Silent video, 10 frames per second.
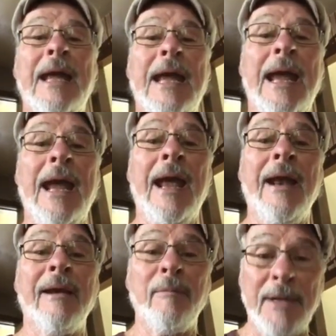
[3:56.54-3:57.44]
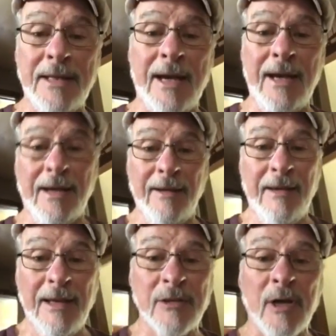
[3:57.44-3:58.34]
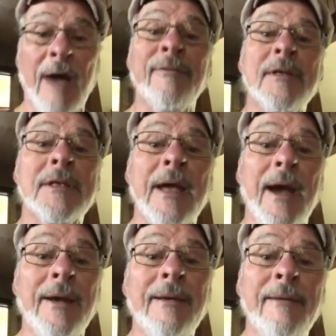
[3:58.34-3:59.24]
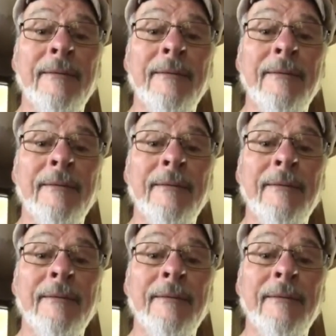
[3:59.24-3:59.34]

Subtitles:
And let me tell you, it's often said